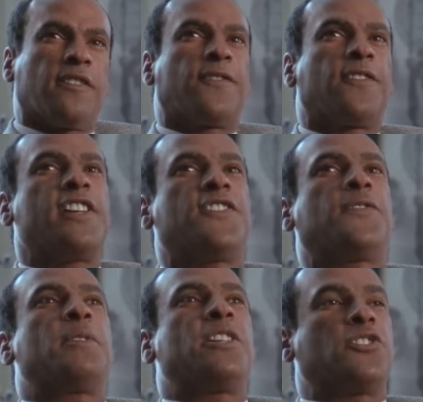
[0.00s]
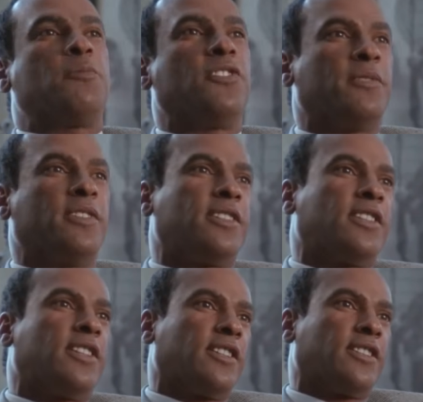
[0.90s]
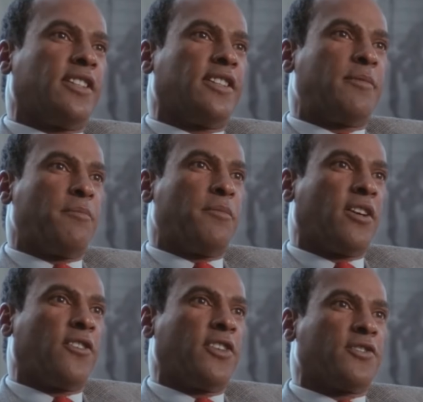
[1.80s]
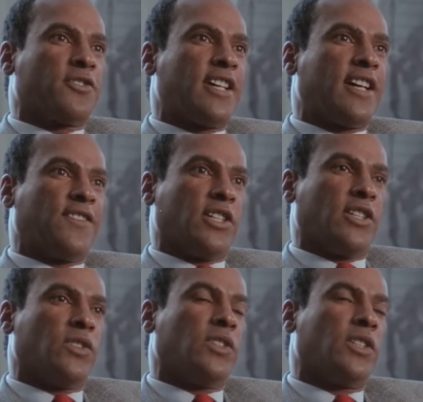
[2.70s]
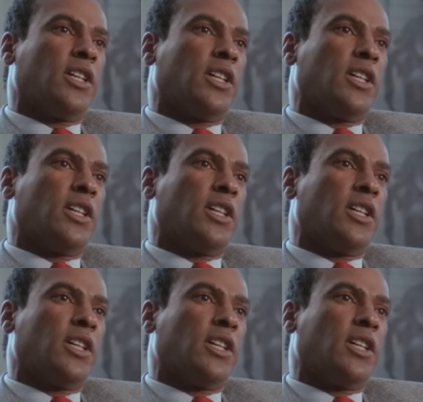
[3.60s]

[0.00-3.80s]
free speech movement led by Mario Savio,